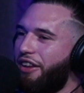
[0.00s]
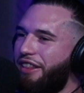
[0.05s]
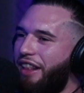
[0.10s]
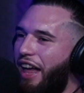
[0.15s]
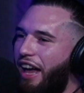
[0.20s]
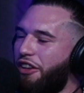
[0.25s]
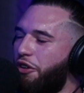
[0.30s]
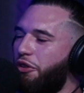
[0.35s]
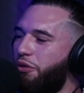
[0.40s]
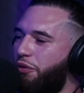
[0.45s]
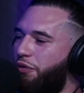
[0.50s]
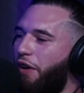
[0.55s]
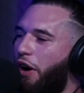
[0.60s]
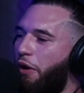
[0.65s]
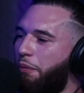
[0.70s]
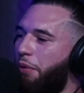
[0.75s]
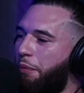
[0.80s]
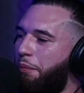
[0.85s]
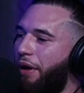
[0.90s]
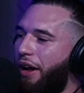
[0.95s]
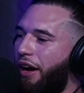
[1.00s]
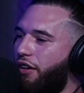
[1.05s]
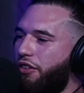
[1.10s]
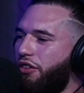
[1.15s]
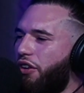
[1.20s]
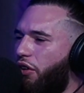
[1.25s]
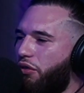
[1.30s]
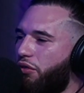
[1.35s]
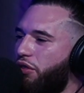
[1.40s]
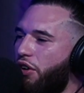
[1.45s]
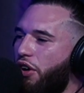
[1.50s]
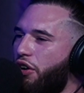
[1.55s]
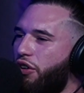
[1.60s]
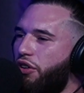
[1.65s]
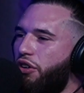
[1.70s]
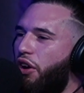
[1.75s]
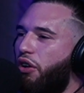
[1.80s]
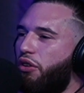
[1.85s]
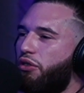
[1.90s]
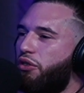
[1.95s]
doubting scared. that you felt prepared. No,
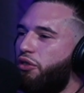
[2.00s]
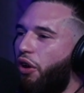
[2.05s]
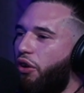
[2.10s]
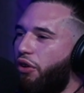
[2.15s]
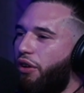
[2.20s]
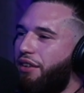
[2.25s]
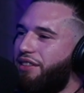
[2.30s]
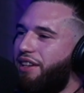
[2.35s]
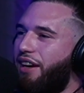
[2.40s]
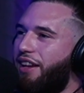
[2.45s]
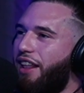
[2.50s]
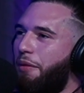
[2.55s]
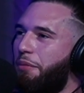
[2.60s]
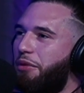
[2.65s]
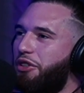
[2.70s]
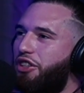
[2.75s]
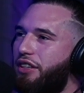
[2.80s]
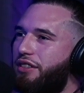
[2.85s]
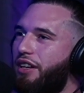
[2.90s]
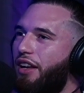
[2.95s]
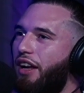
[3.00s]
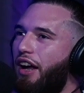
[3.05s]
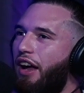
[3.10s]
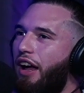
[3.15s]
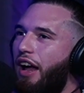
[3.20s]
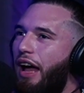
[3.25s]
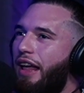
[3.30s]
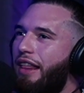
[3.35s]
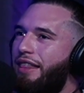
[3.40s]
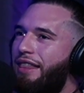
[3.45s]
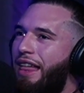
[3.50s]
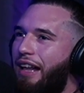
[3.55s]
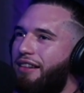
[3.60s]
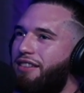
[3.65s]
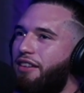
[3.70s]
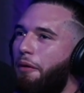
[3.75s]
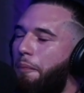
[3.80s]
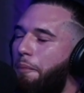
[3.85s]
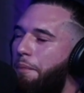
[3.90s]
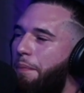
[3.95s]
no, yeah. no, no one's doubting that, but just
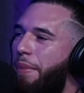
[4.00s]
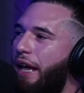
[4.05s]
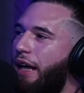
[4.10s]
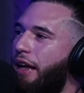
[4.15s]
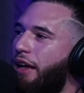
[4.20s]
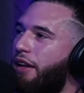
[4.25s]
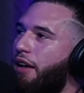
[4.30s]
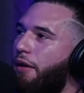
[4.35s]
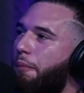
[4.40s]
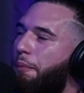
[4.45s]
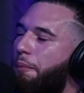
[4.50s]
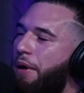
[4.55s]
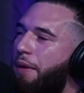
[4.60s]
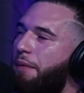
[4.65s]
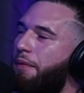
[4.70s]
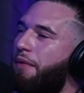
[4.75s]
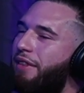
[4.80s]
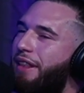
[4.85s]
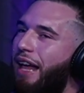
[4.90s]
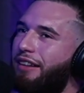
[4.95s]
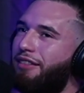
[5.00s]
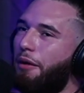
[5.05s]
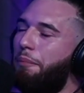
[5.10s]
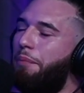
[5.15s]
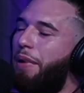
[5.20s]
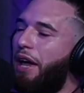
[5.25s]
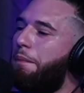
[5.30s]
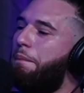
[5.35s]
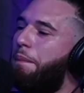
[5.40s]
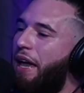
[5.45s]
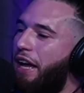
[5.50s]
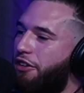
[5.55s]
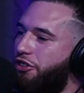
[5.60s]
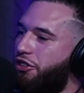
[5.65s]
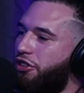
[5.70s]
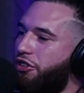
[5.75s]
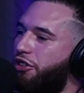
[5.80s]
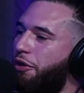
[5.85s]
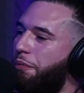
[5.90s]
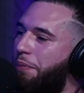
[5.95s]
that's a big that's a big
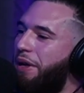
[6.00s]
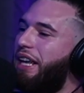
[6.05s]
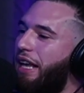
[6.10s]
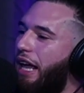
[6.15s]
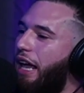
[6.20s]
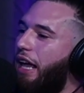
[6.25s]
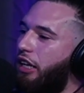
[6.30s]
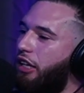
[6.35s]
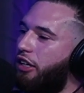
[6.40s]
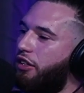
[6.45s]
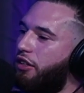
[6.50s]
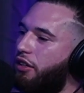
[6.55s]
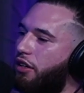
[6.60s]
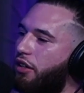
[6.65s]
picture to be in.